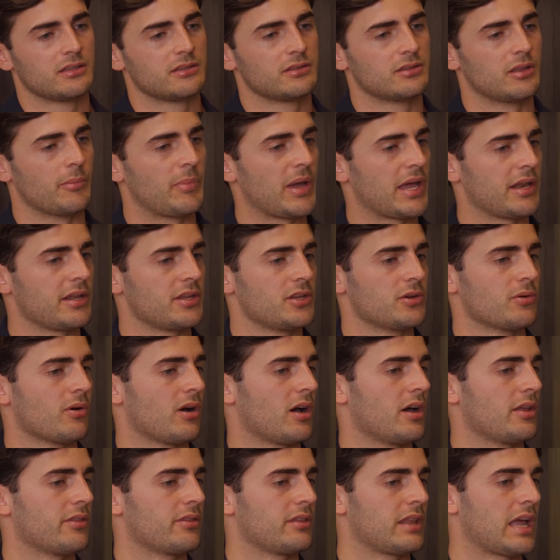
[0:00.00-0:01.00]
the better you
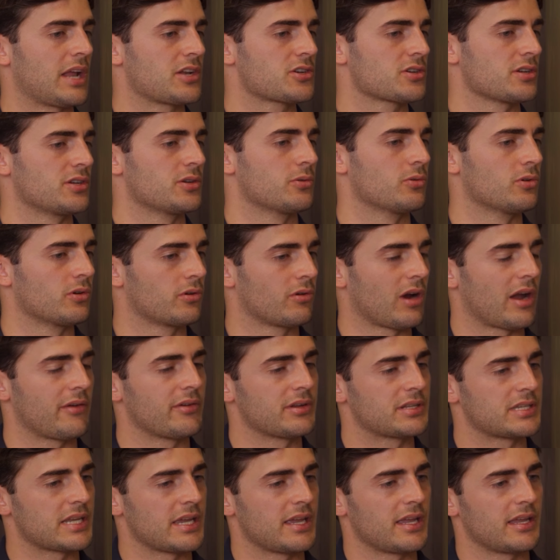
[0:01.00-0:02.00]
are, naturally you will
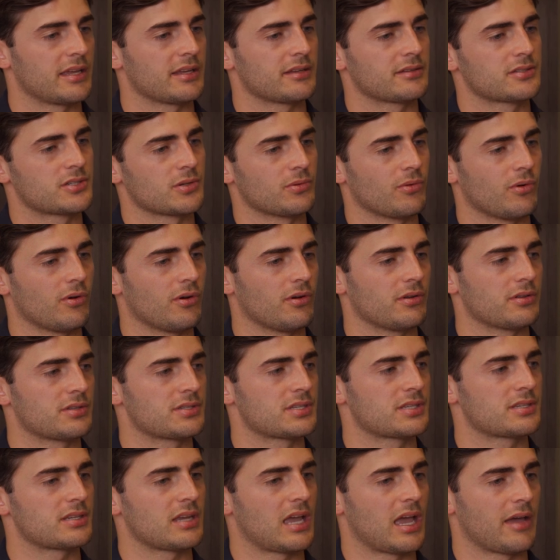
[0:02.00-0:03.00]
gravitate
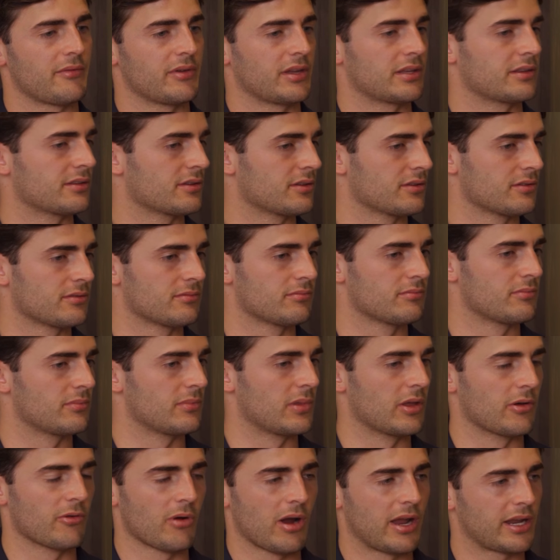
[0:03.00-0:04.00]
towards having
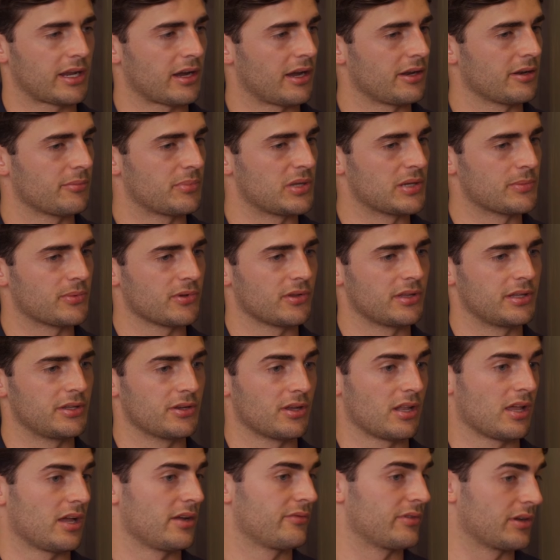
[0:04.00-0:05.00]
the right kind of people in
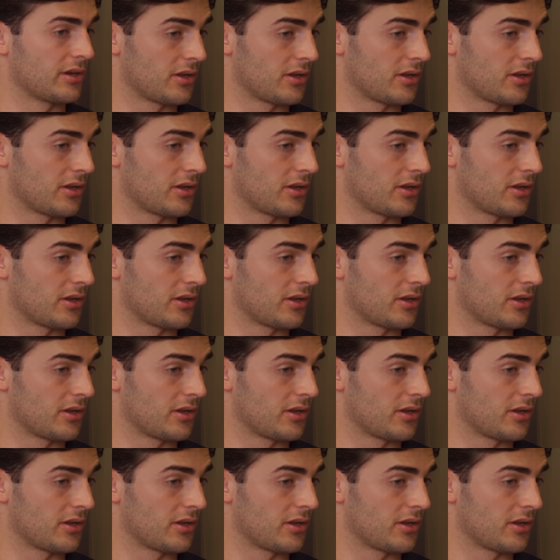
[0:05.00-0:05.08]
your life,